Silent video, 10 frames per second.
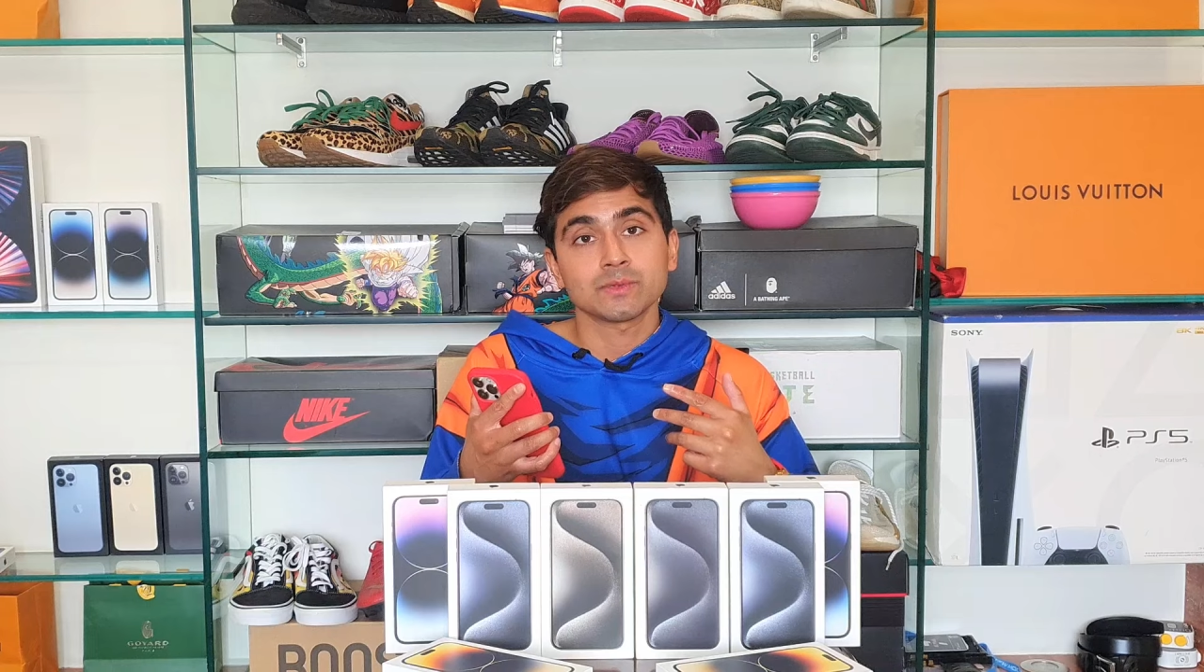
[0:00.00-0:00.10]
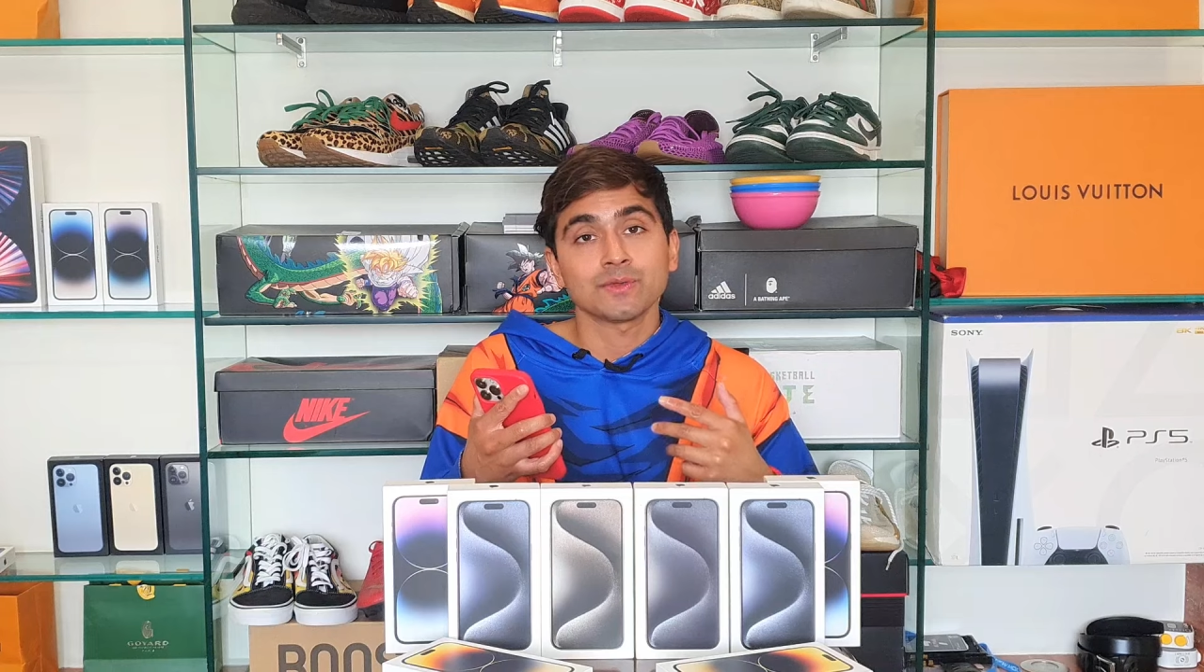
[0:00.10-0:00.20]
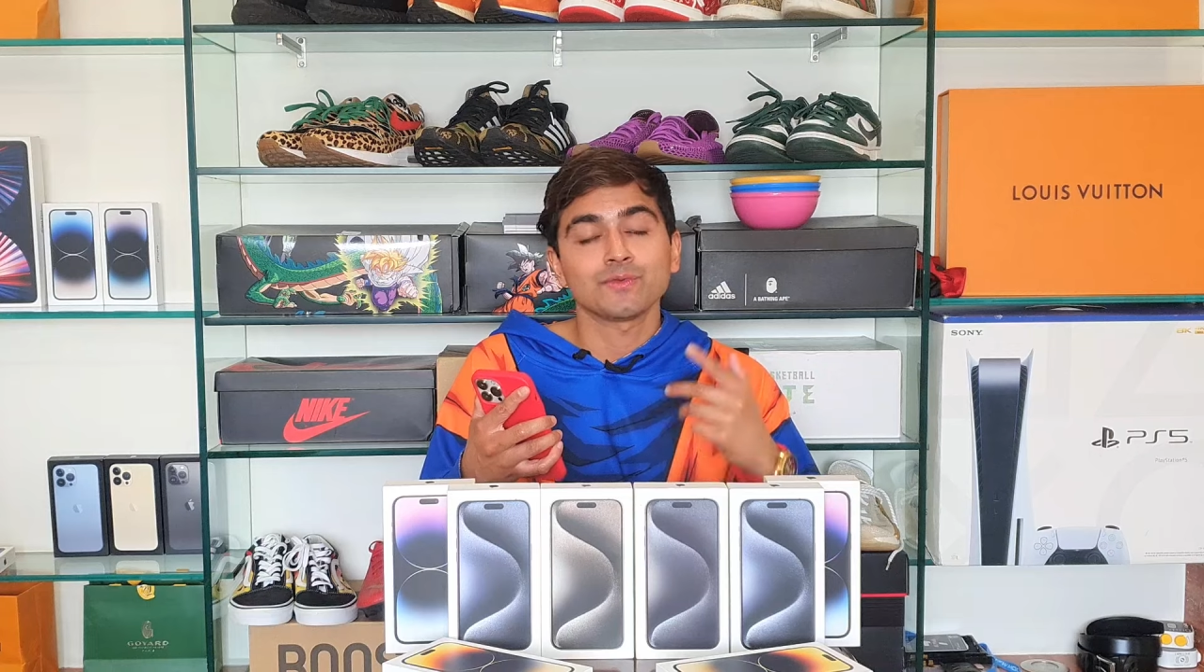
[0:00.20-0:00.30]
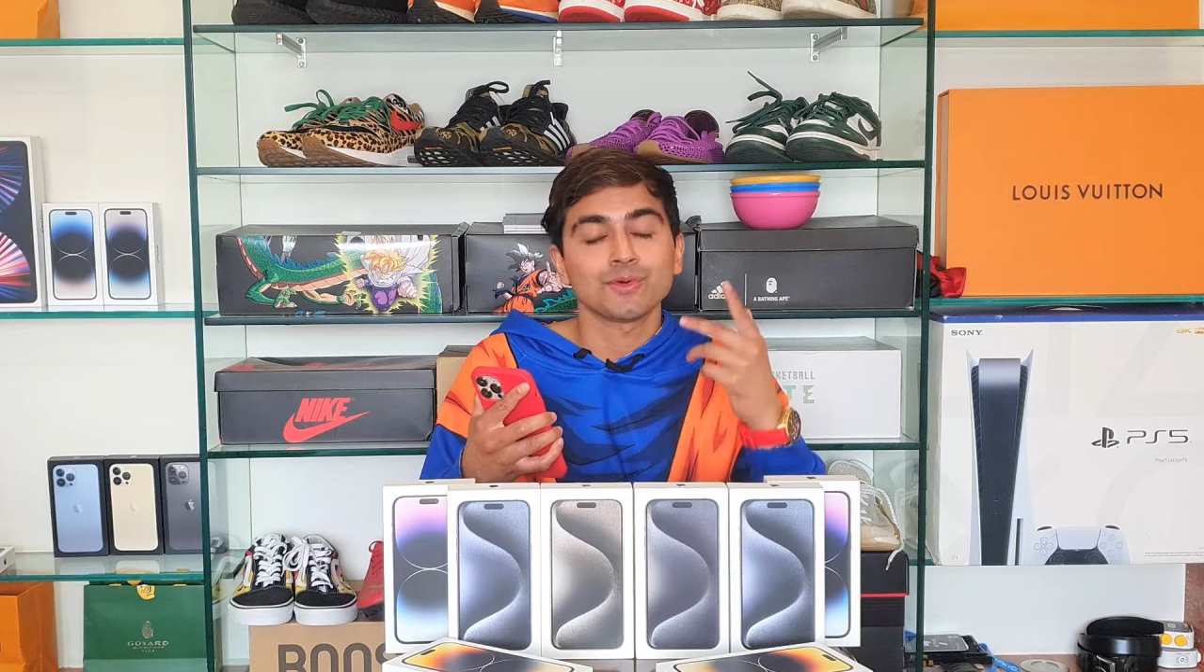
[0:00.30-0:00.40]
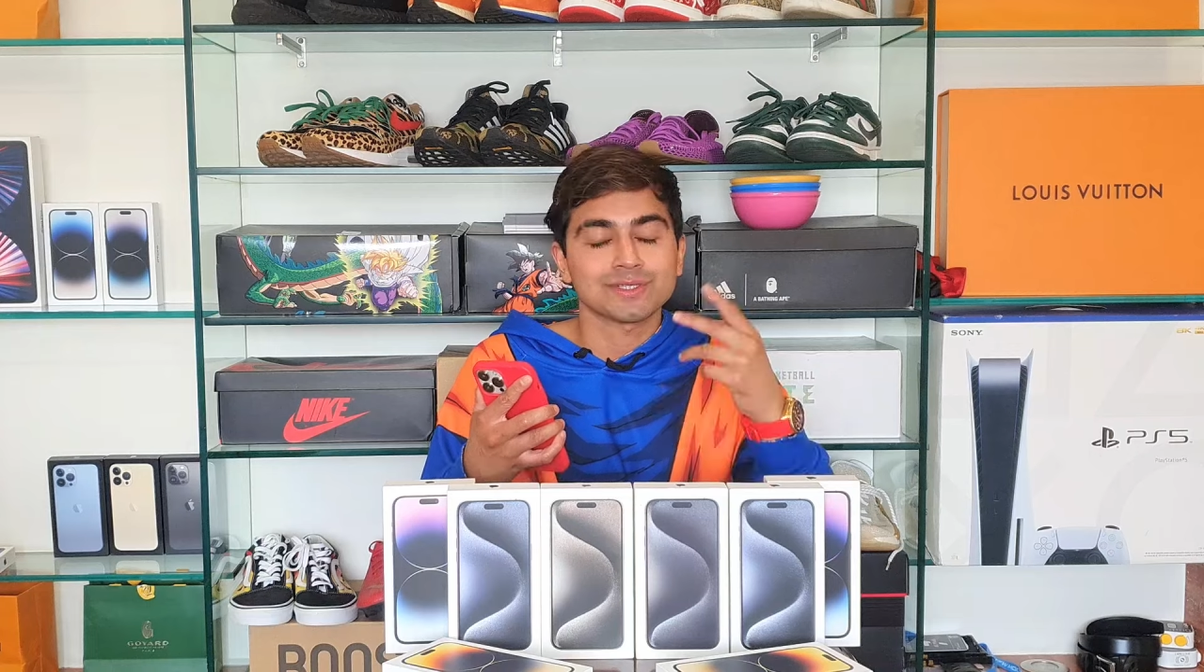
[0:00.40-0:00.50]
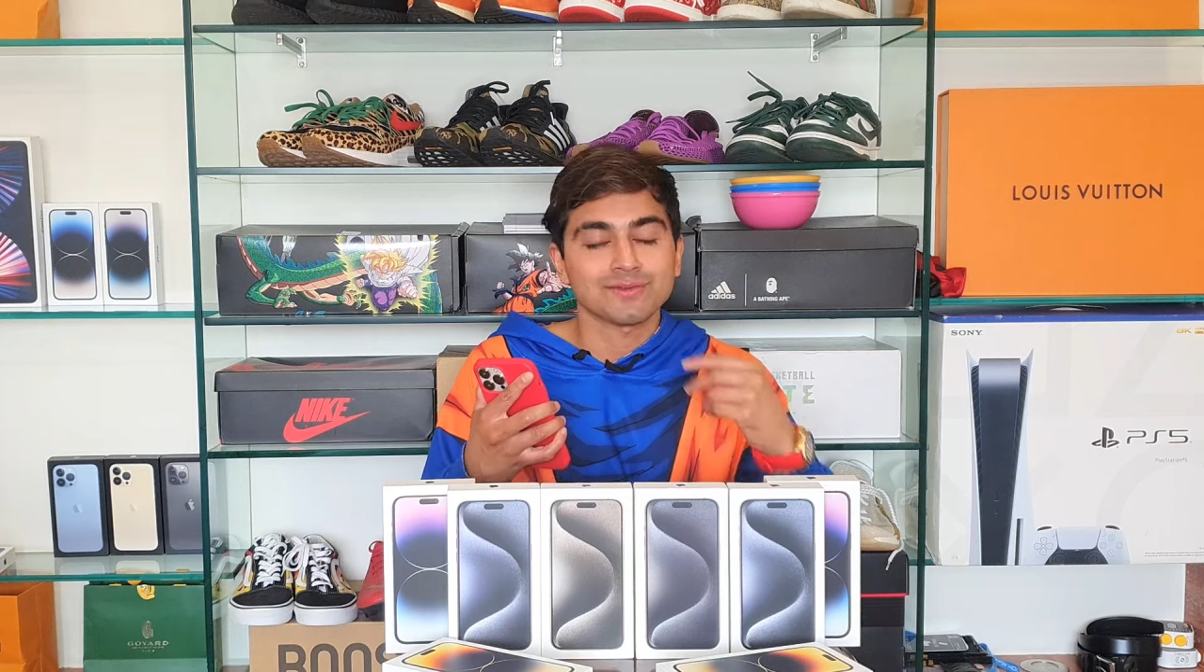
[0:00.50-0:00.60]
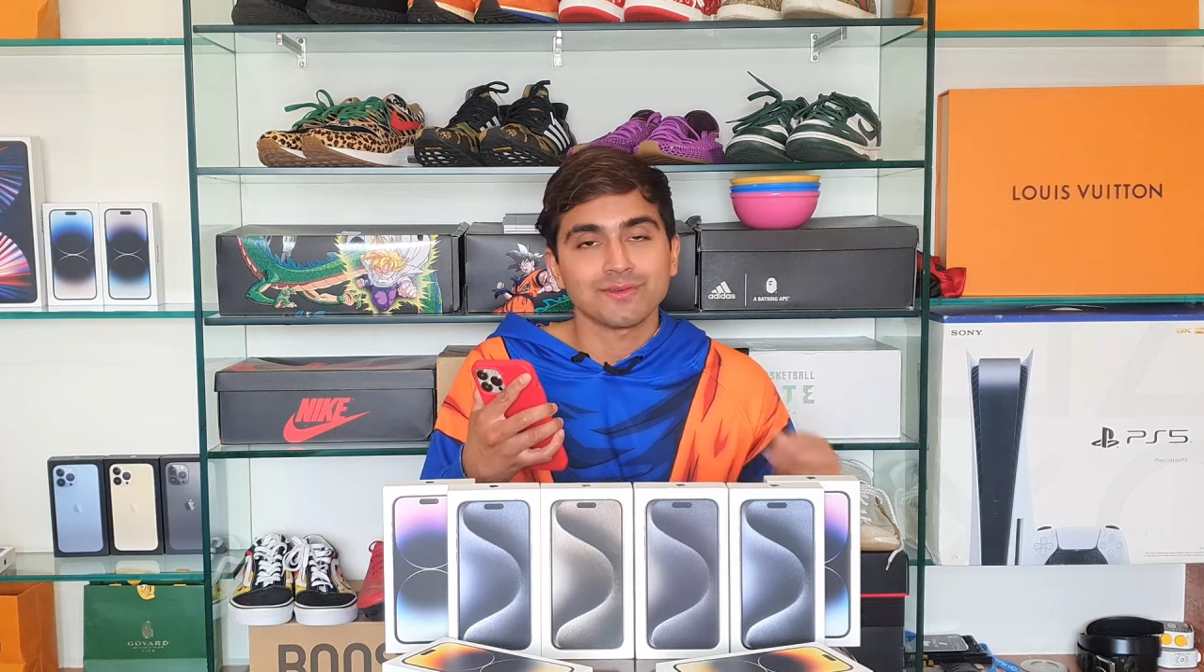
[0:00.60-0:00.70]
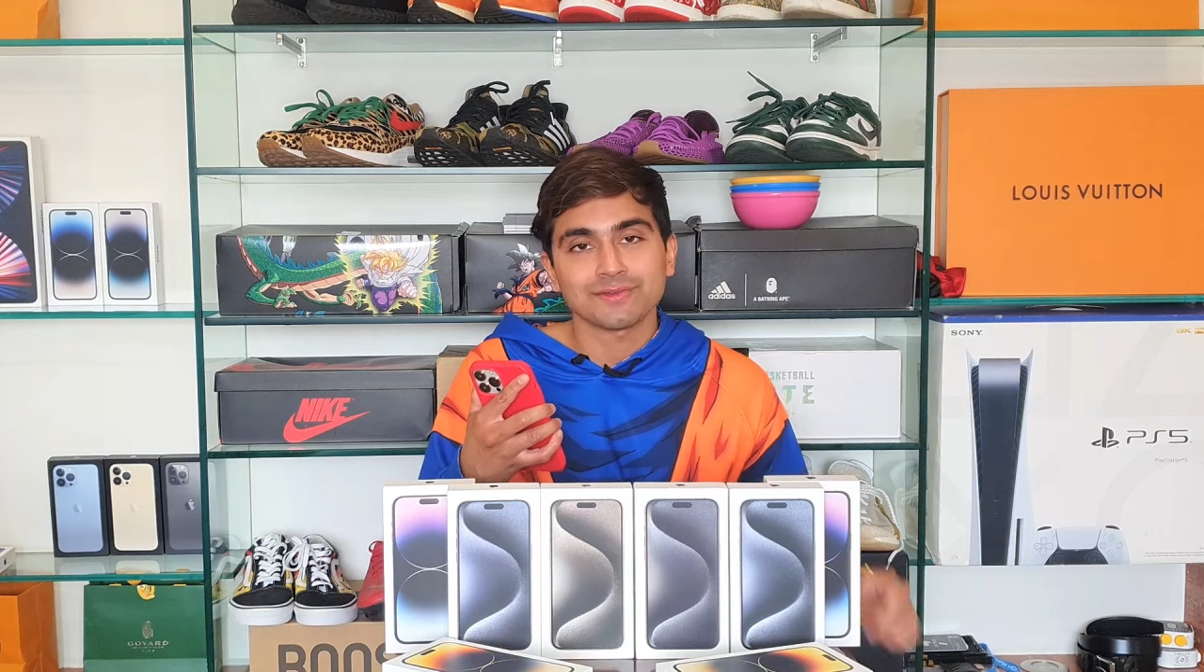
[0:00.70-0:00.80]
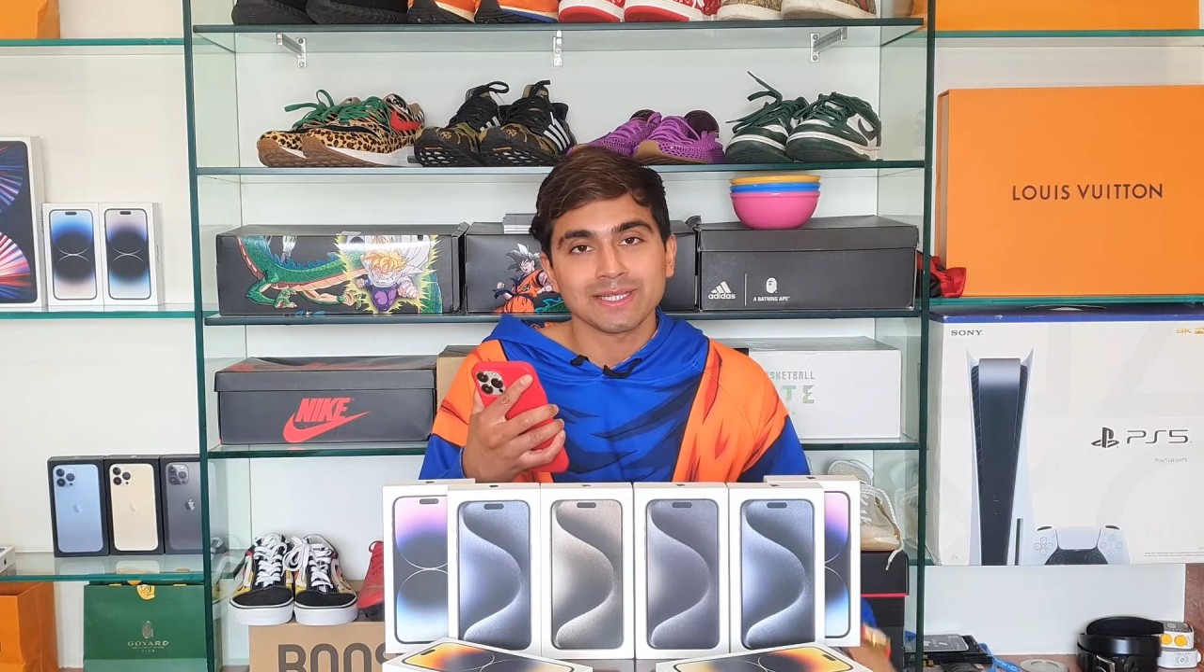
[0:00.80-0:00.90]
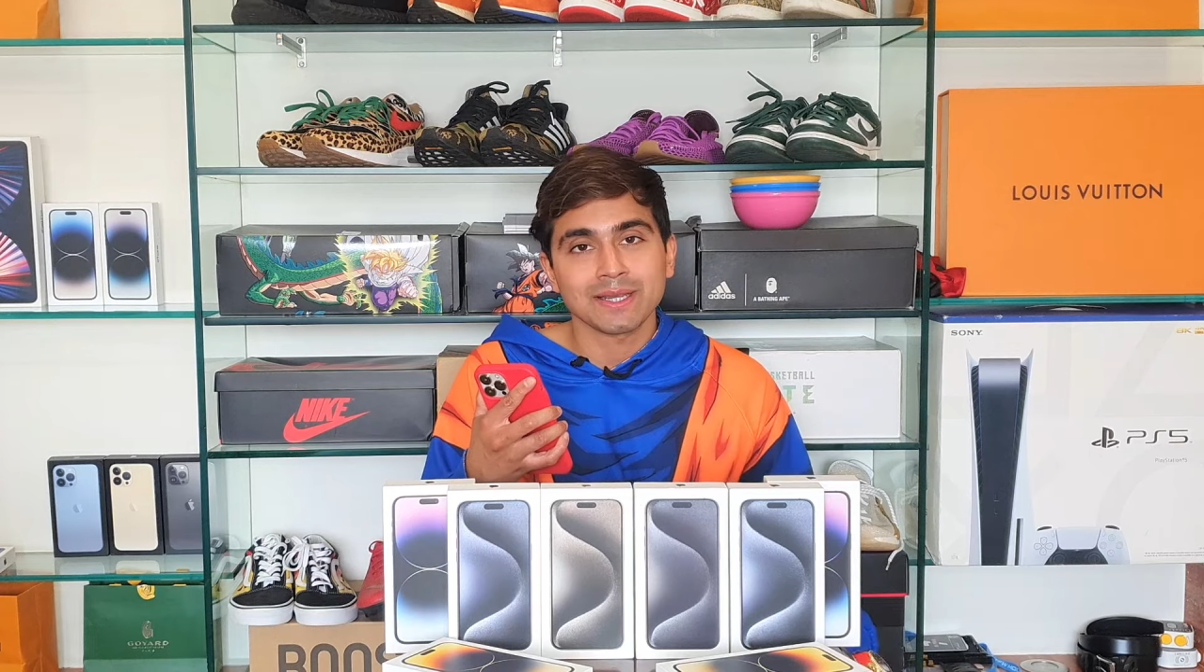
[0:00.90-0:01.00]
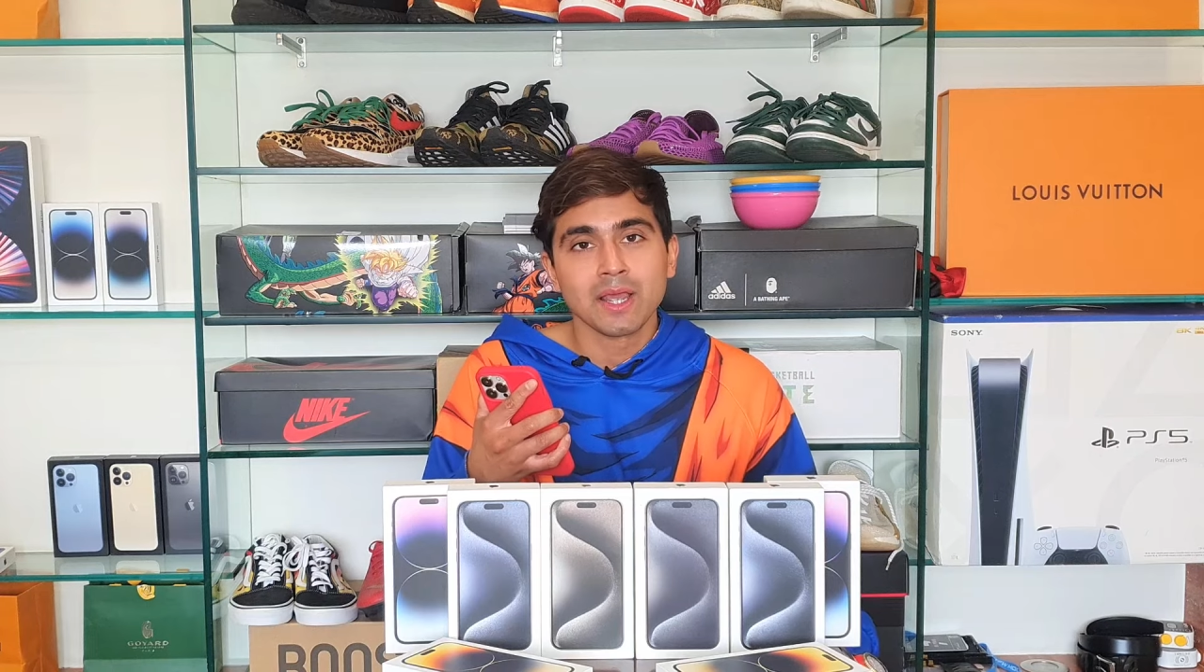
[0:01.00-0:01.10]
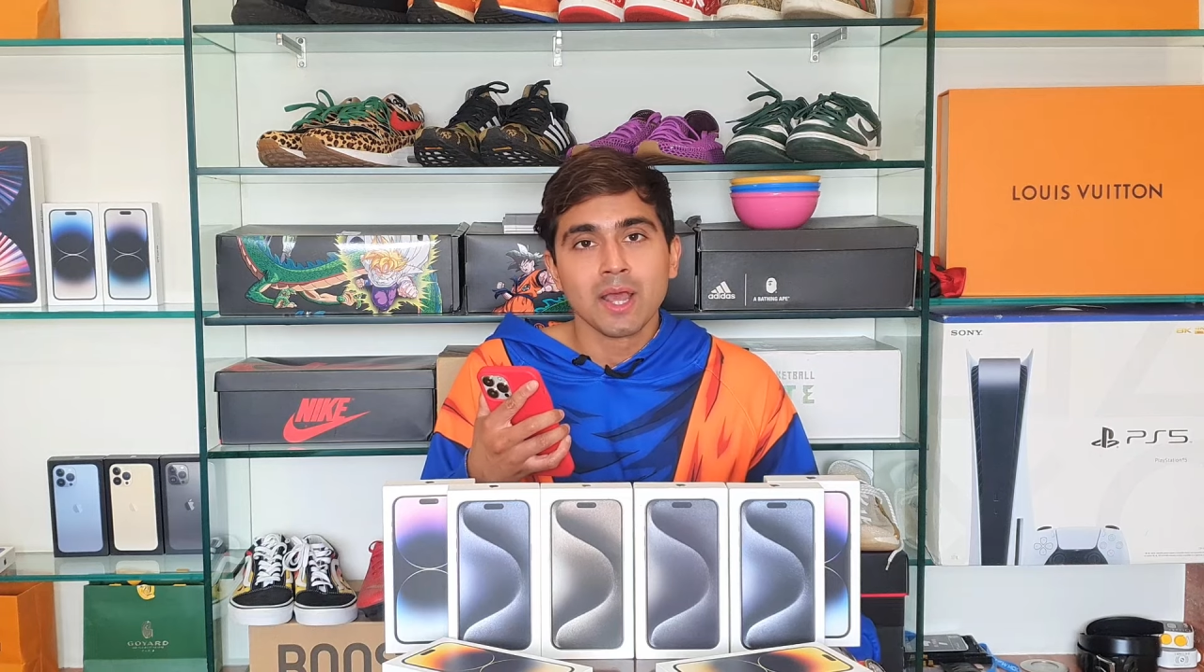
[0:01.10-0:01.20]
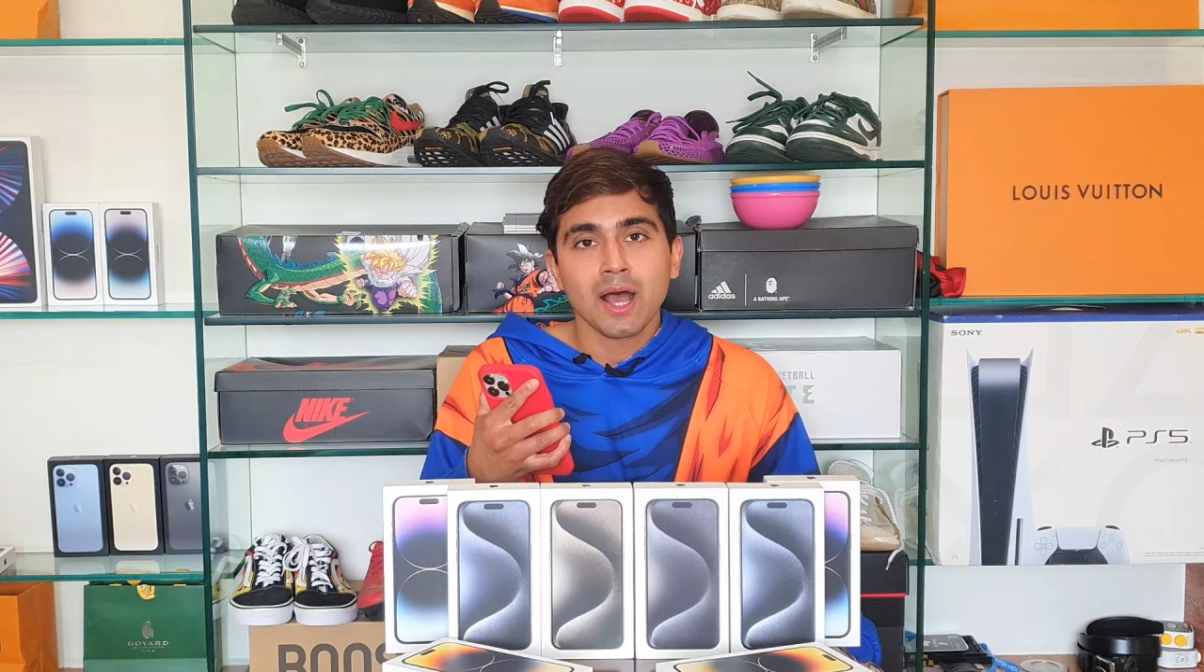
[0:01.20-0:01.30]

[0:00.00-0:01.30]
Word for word: twenty-four is the fifteen